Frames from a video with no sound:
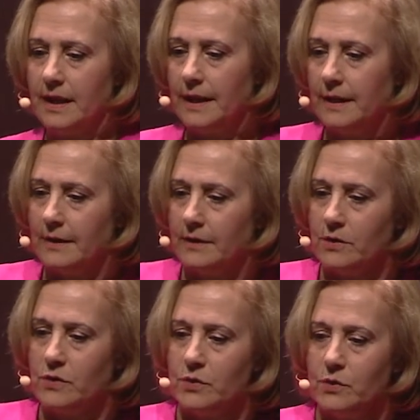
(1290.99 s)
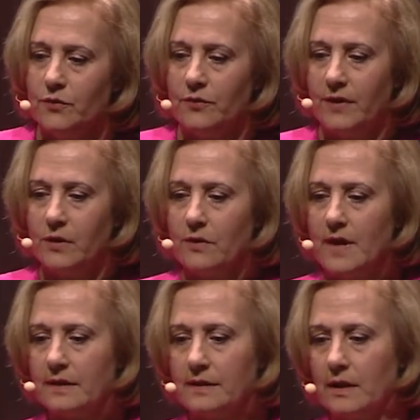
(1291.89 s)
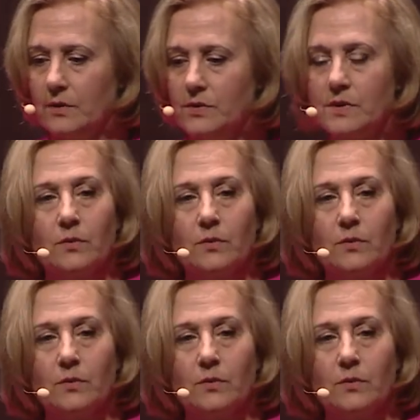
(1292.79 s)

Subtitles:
to figure that out